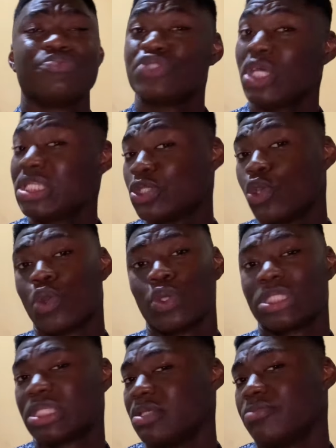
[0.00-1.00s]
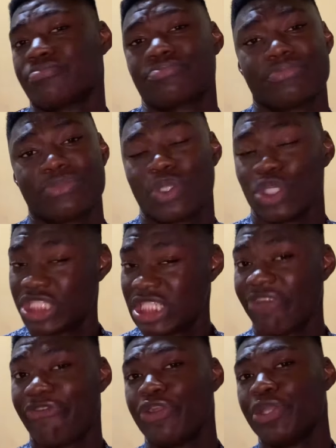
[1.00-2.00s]
Just see Coco Skin, because she's
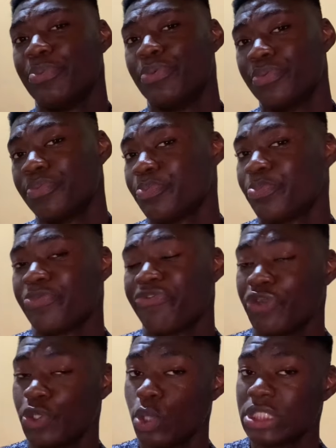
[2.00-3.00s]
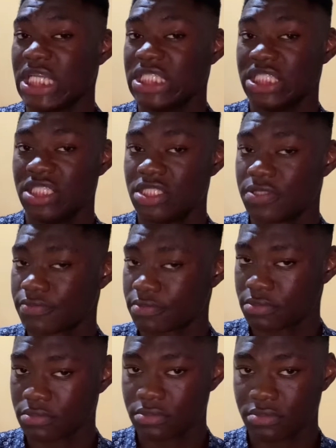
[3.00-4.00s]
affordable. For the one I did,
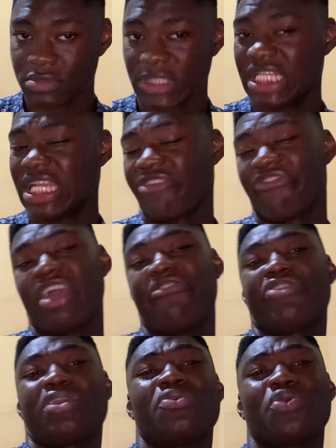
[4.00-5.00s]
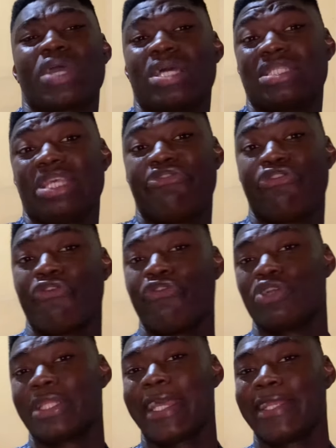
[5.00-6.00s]
they're like 5k. Or can I say
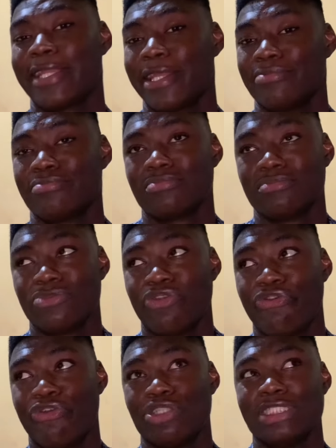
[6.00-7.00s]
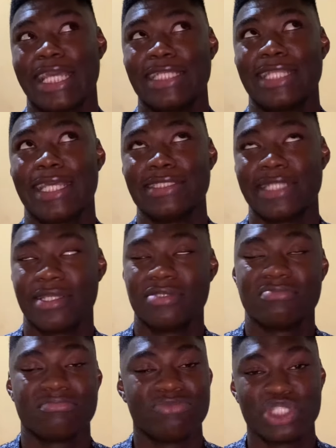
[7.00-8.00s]
4999,
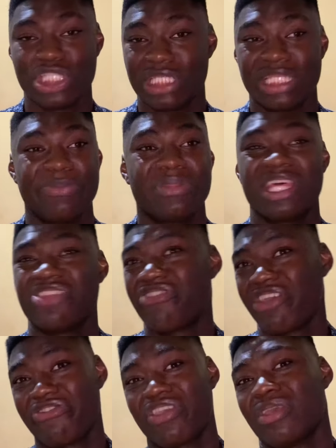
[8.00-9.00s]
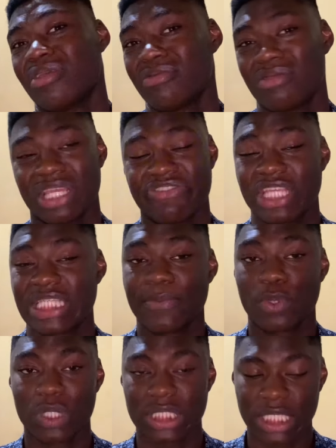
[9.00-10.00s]
which is the same thing as 5k. That's a
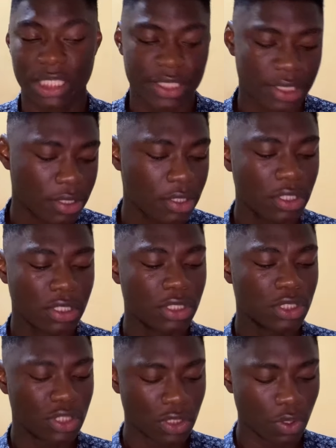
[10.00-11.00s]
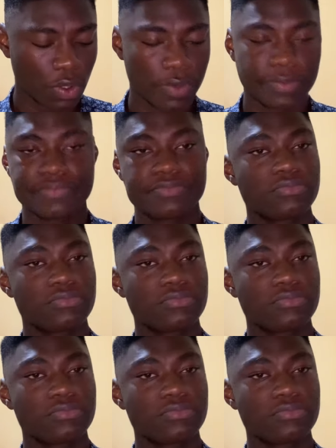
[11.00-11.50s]
consent. So